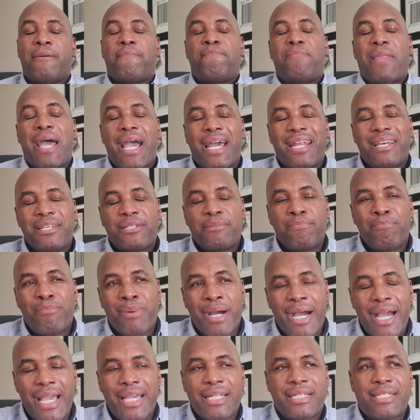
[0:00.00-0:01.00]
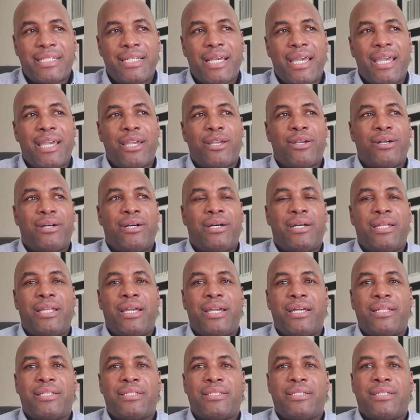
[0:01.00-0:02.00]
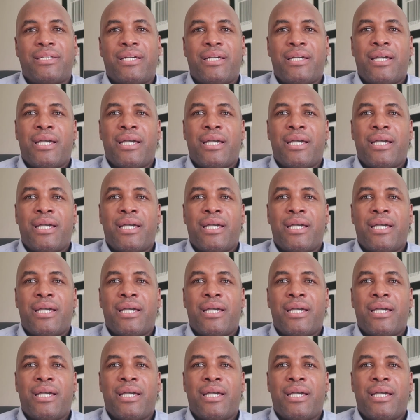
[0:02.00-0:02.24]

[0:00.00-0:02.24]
That is my take on it.